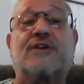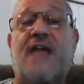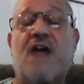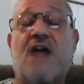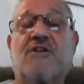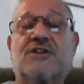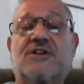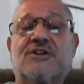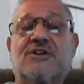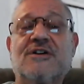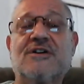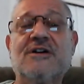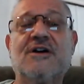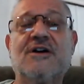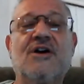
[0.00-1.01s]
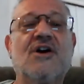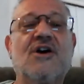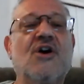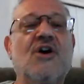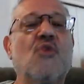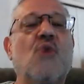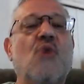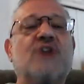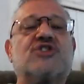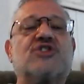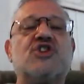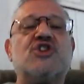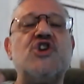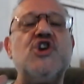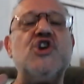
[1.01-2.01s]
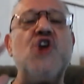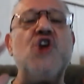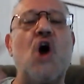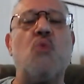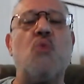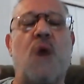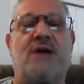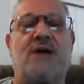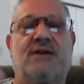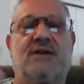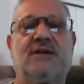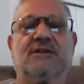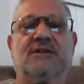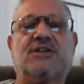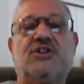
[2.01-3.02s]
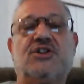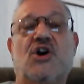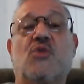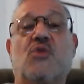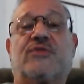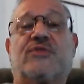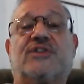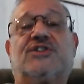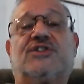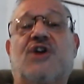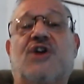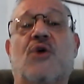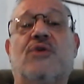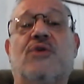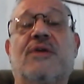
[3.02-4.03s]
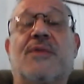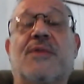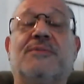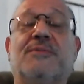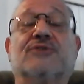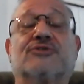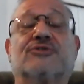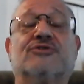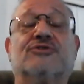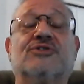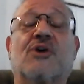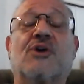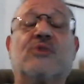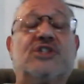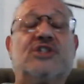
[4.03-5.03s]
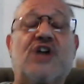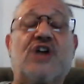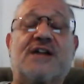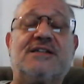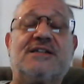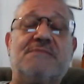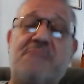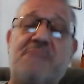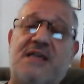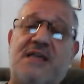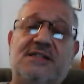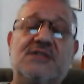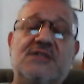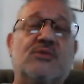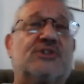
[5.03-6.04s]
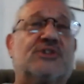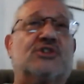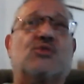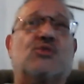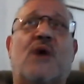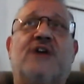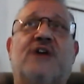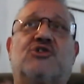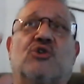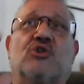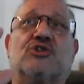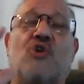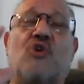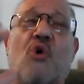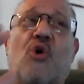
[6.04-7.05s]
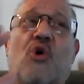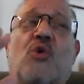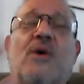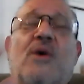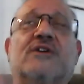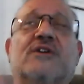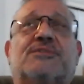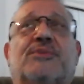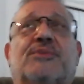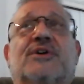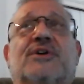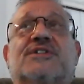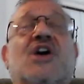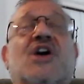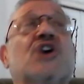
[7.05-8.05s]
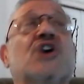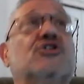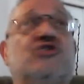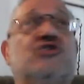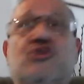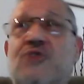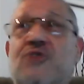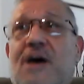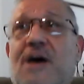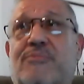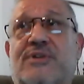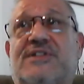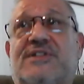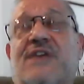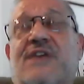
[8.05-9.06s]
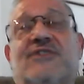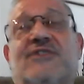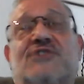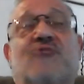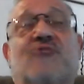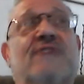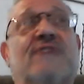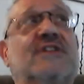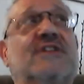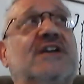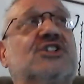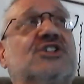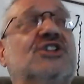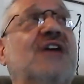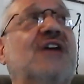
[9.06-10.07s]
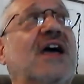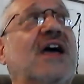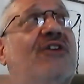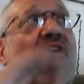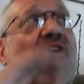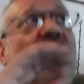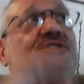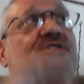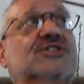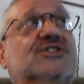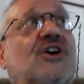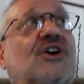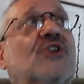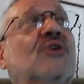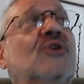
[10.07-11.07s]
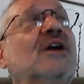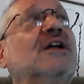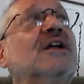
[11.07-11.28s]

character, wants no one to know what the stone the builders rejected means, which is why George Orwell's books do not present this revelation and also